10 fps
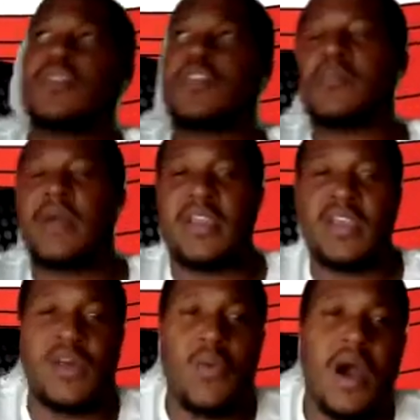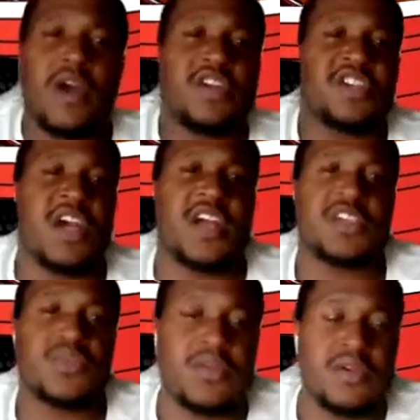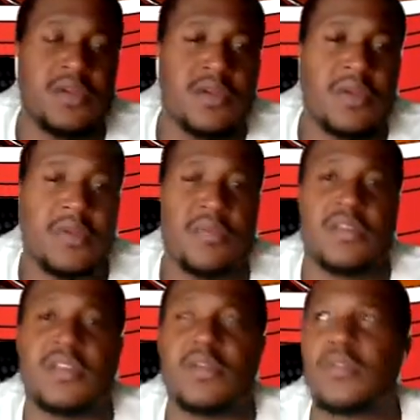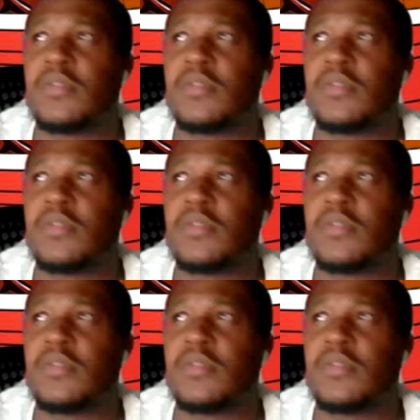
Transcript: You might get a Wilder Joshua, but the